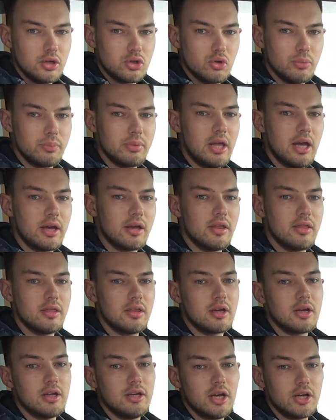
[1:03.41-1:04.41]
to plug in
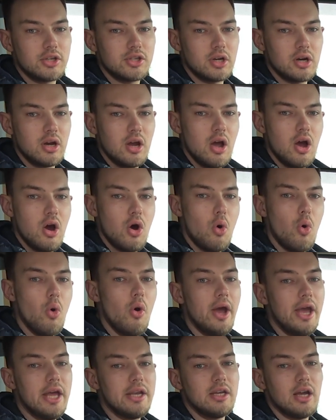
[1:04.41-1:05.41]
the connector
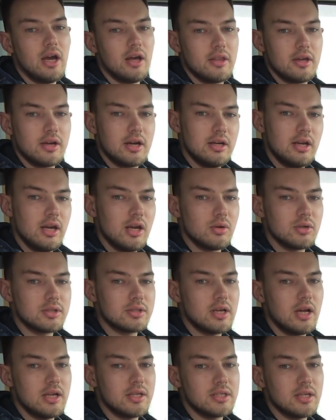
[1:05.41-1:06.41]
or any other Galileosky